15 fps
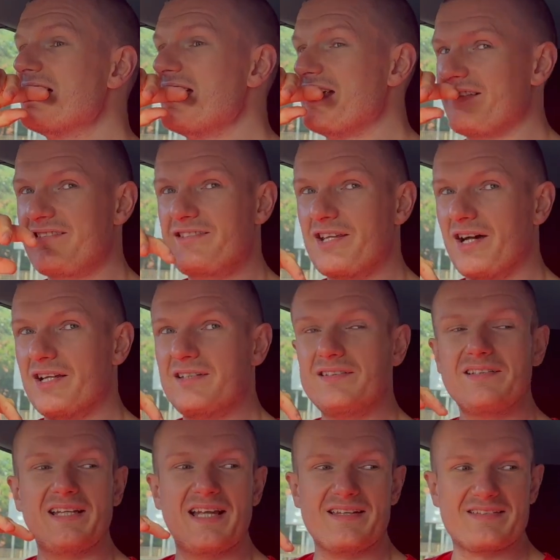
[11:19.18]
it's
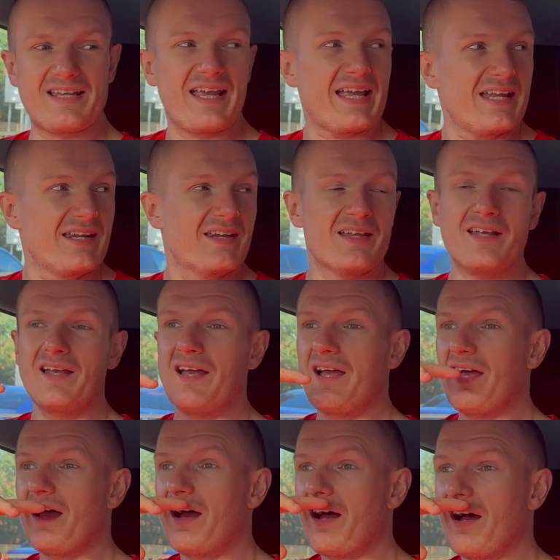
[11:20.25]
done, it's in.
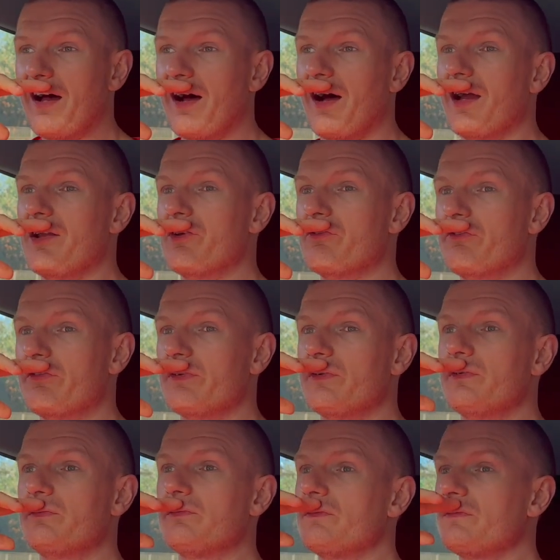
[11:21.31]
I've
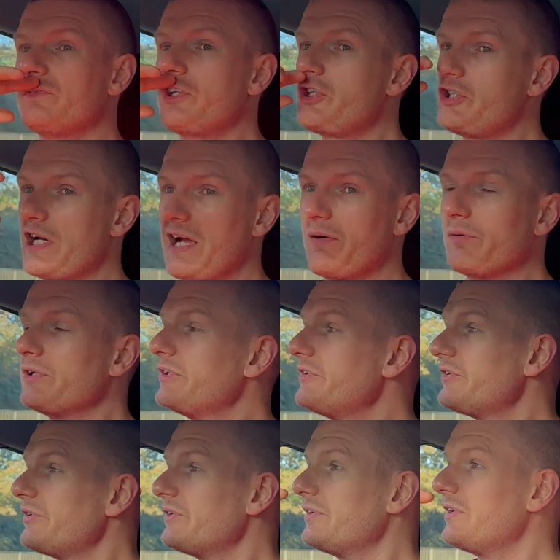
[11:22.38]

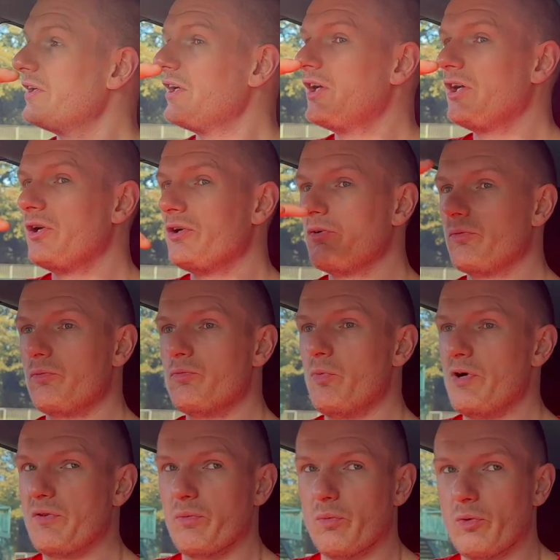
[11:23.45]
showered
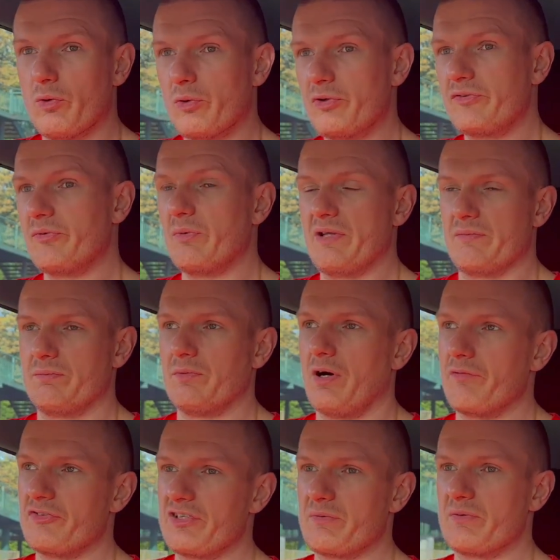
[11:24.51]
with water,
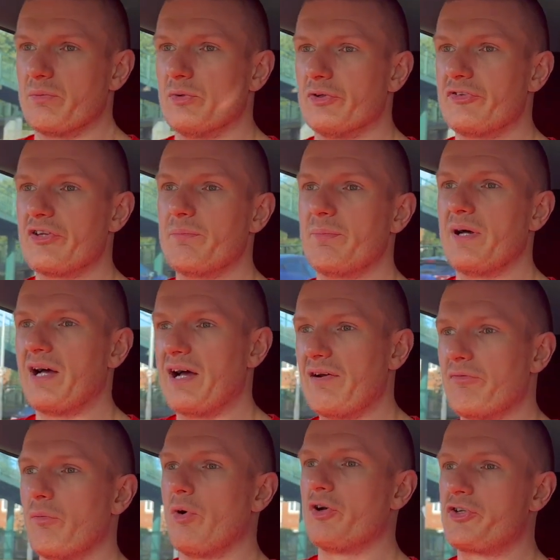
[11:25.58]
but
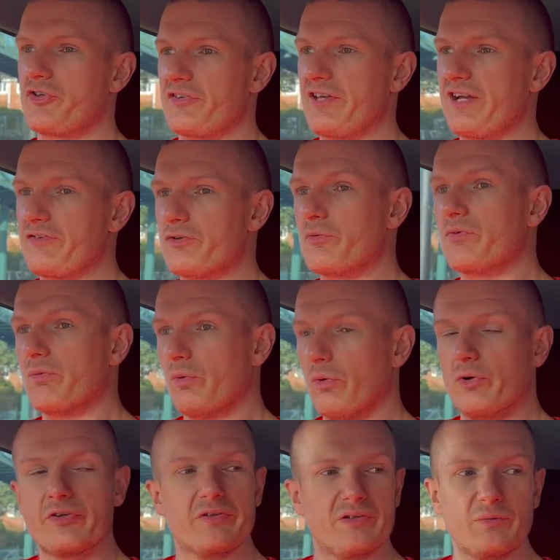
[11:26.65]
I've washed the tattoo with
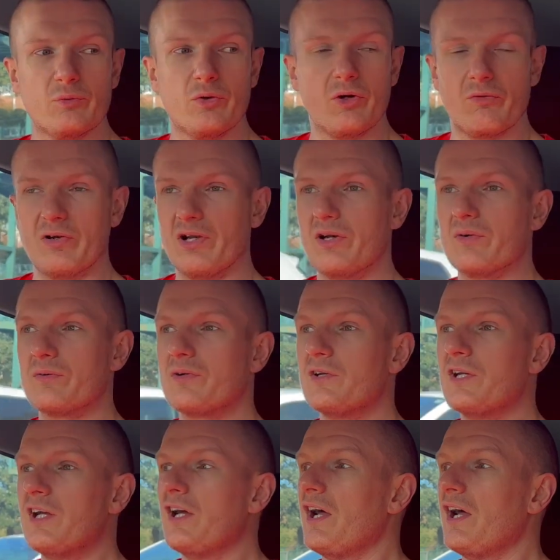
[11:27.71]
water and water alone.